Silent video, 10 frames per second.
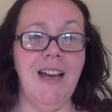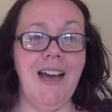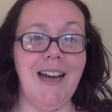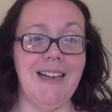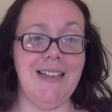
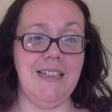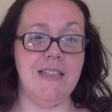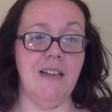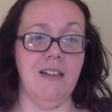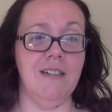and
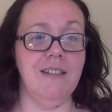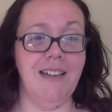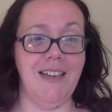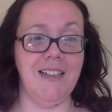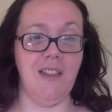Lisa
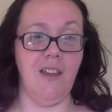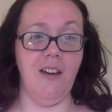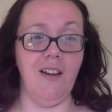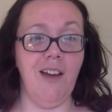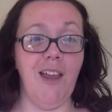in
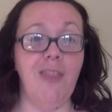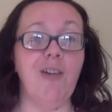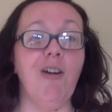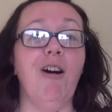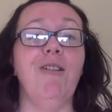the
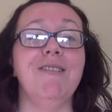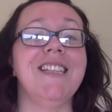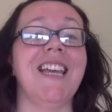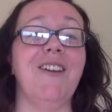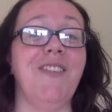goal to
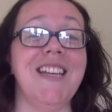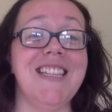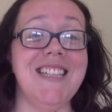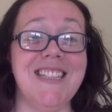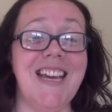give
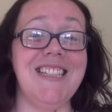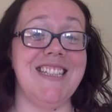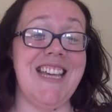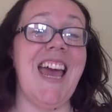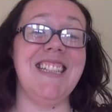this
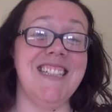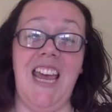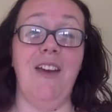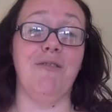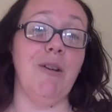to
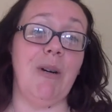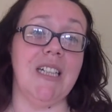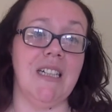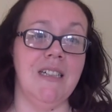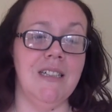
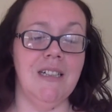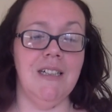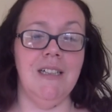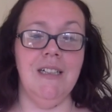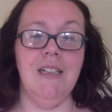everyone.
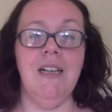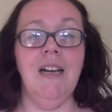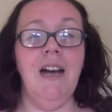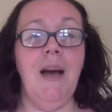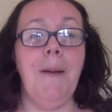
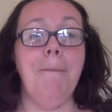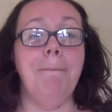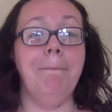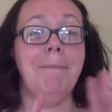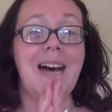
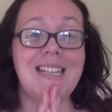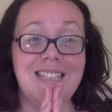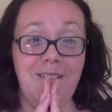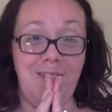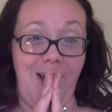
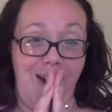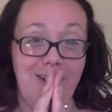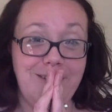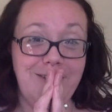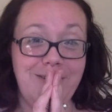Massive
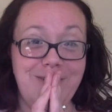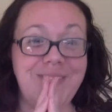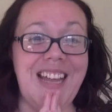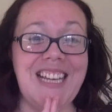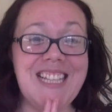love.
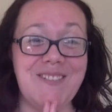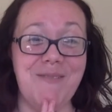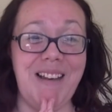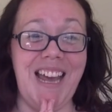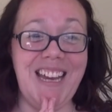Thanks for
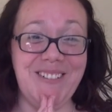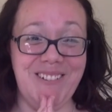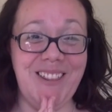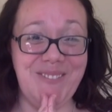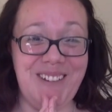playing
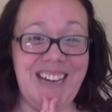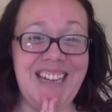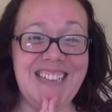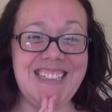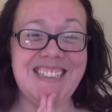with
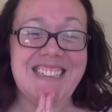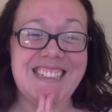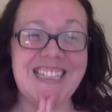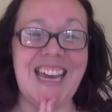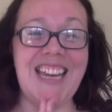me.
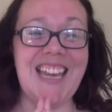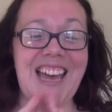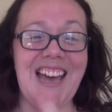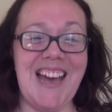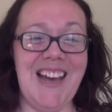Take
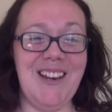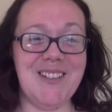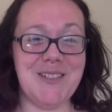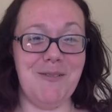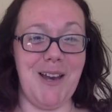care.
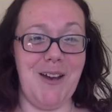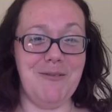Lots of love.